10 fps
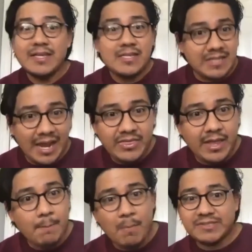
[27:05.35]
Sign
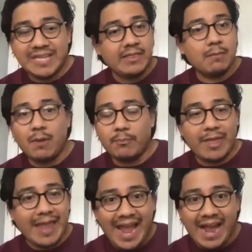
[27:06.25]
them up.
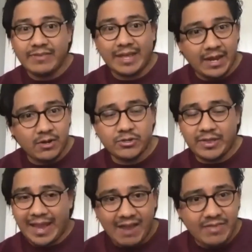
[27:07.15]
They have that energy.
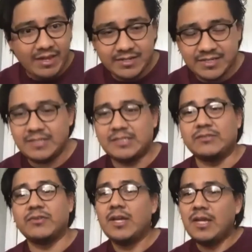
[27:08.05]
They have that incentive.